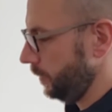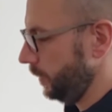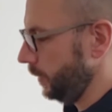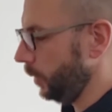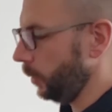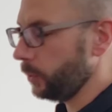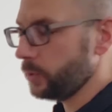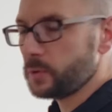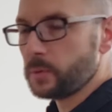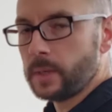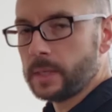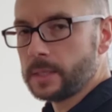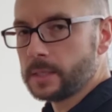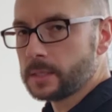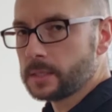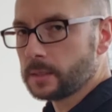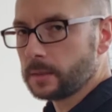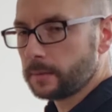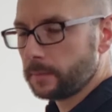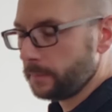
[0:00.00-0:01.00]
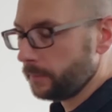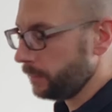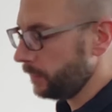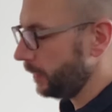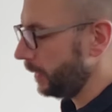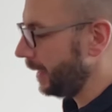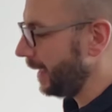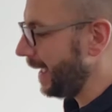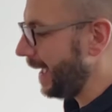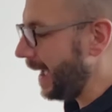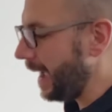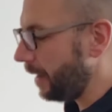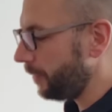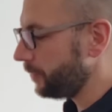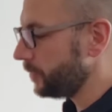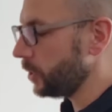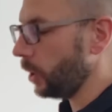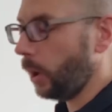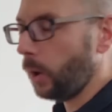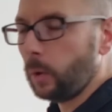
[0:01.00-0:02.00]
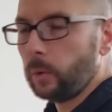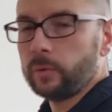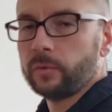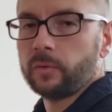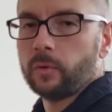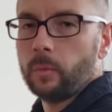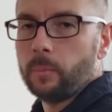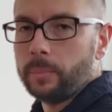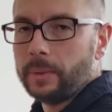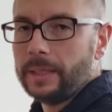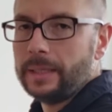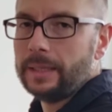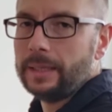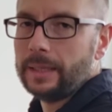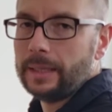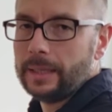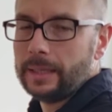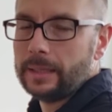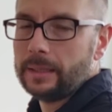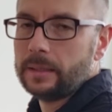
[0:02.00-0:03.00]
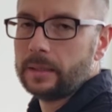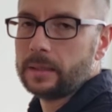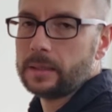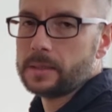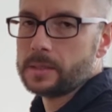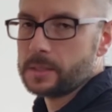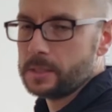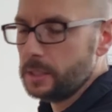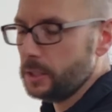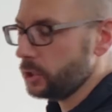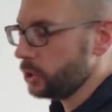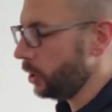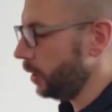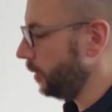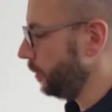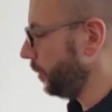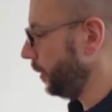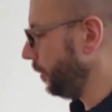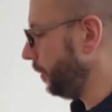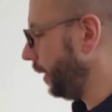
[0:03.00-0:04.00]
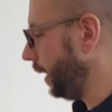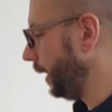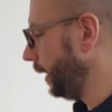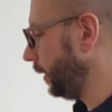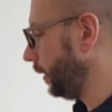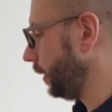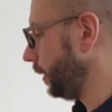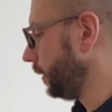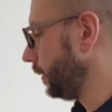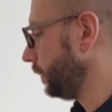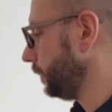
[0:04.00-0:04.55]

those ones, have to also be in C sharp minor.